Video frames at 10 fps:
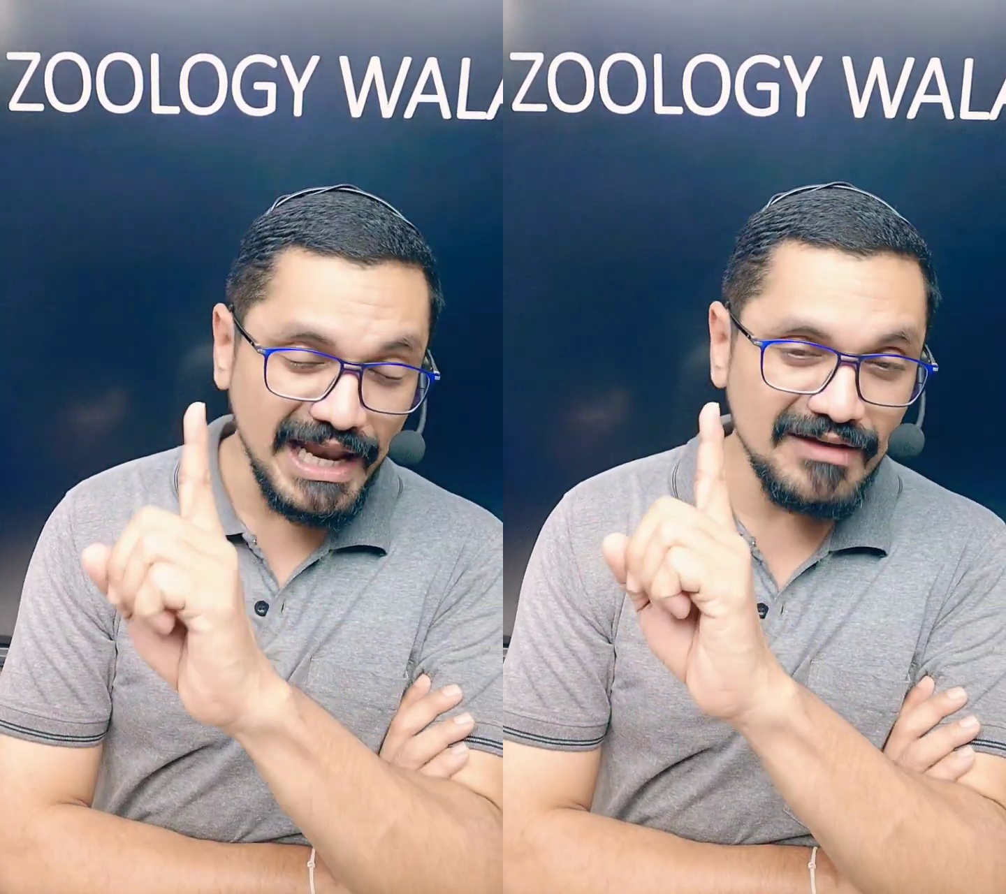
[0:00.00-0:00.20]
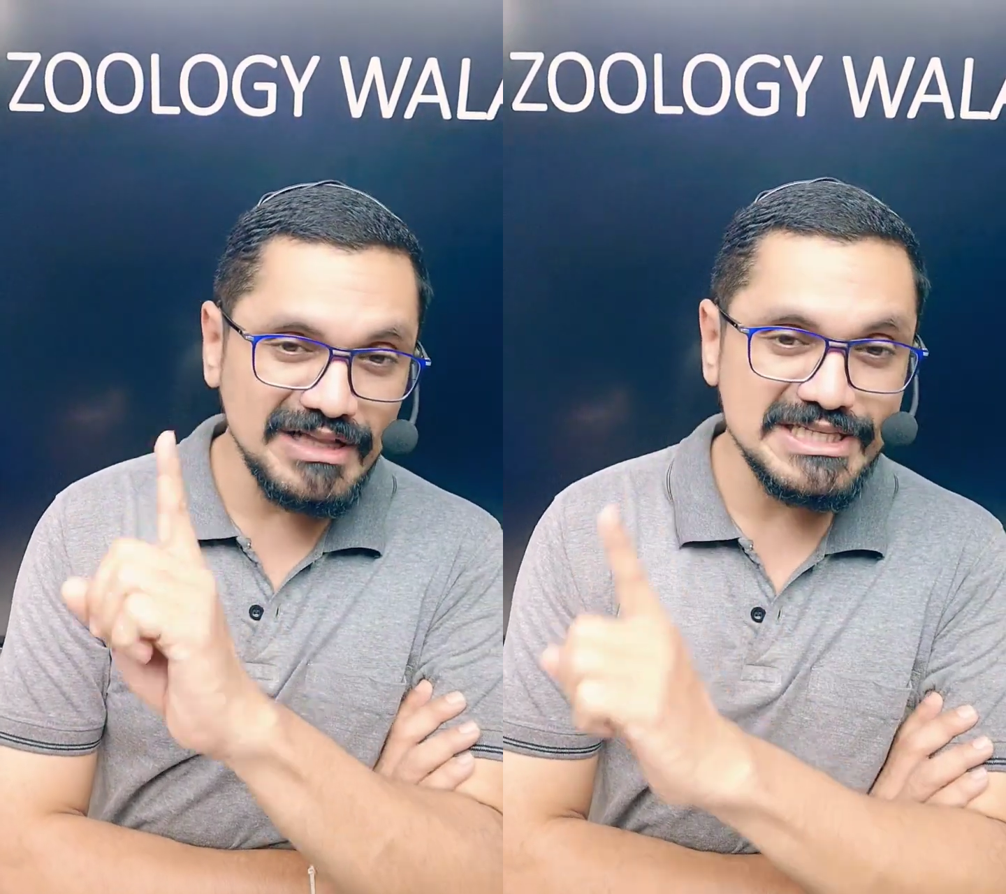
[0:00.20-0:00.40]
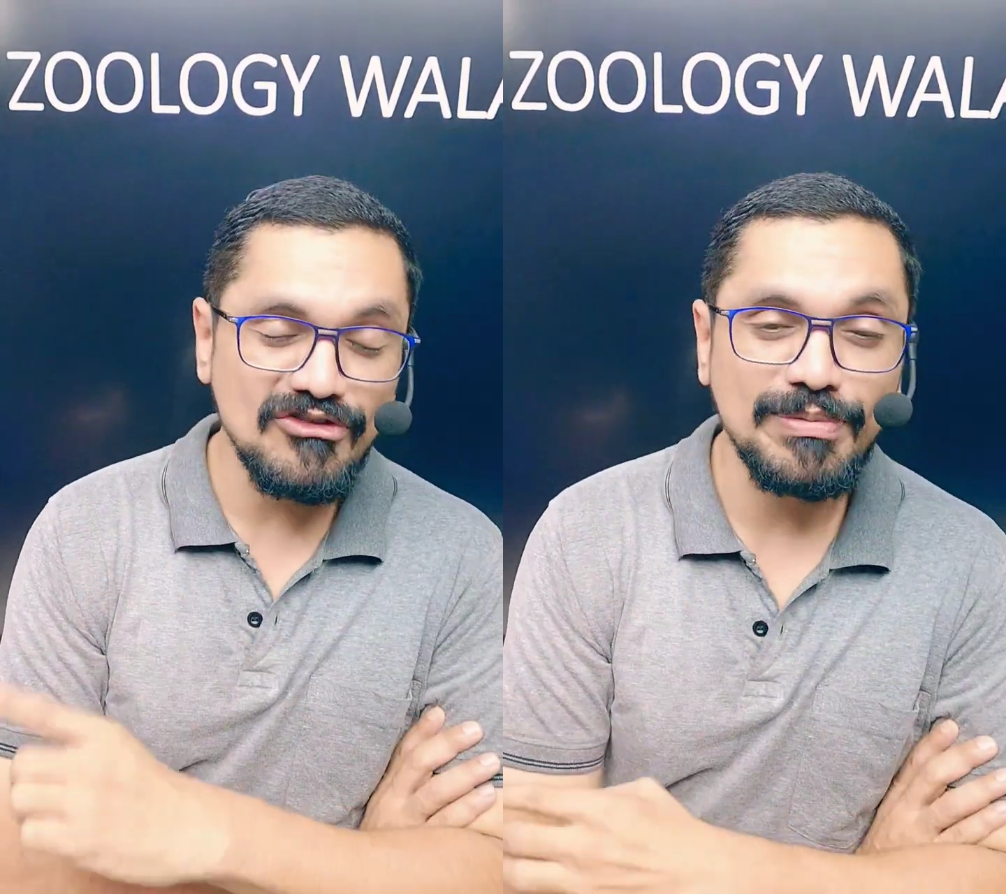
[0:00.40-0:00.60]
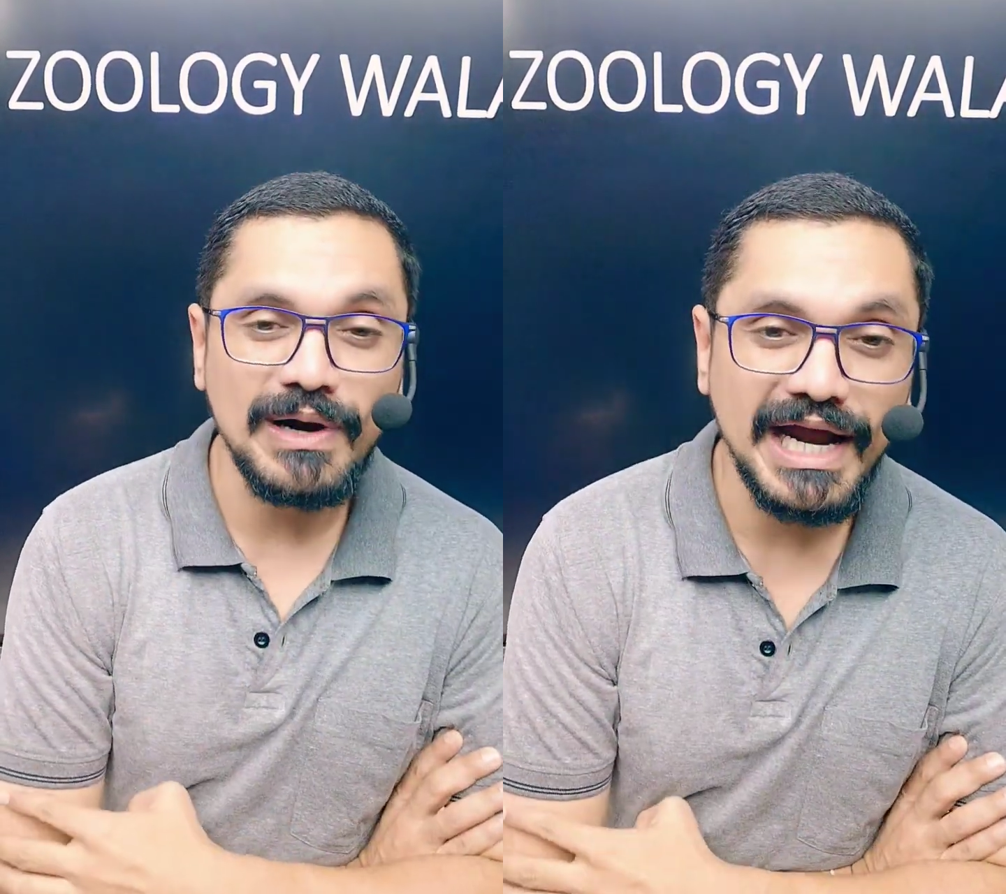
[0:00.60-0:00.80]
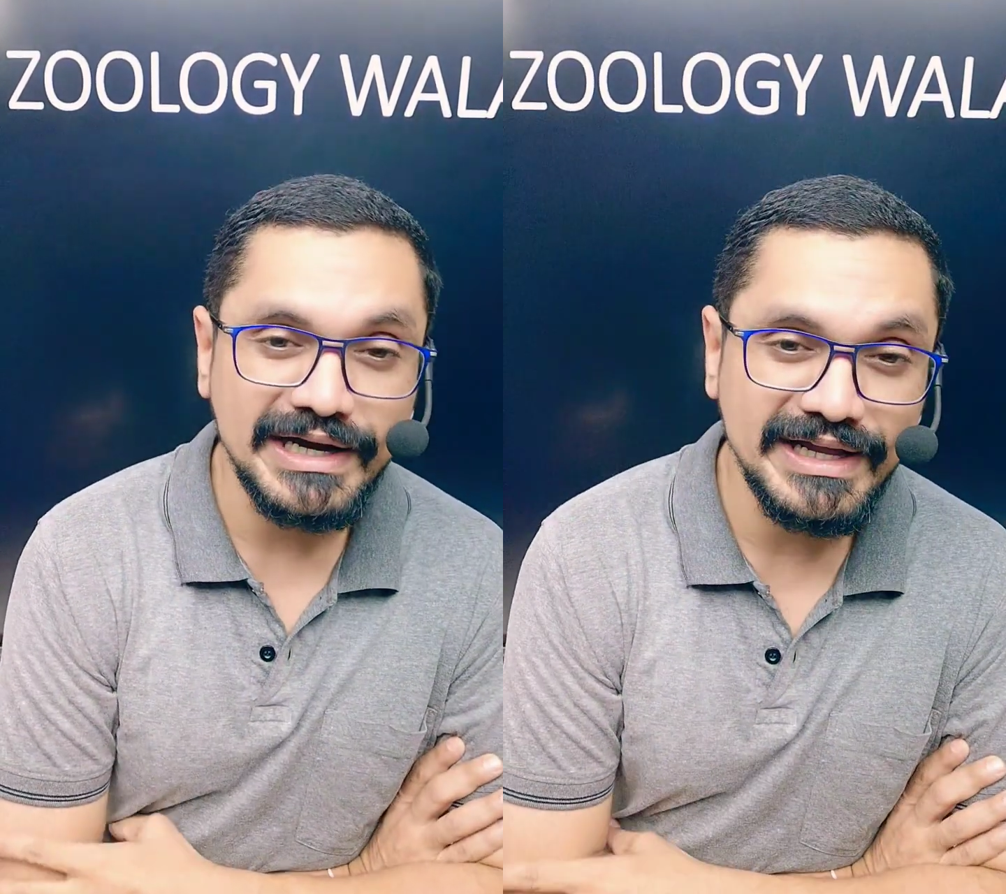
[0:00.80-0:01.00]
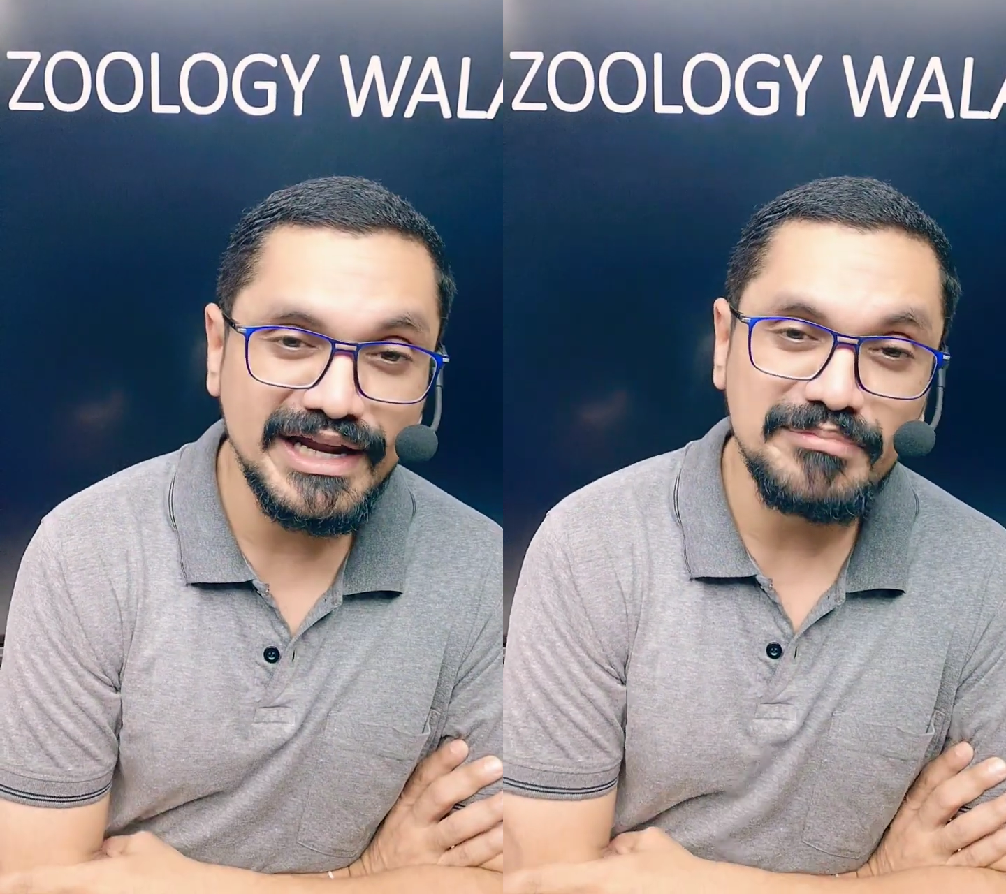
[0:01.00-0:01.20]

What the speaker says: high levels of prolactin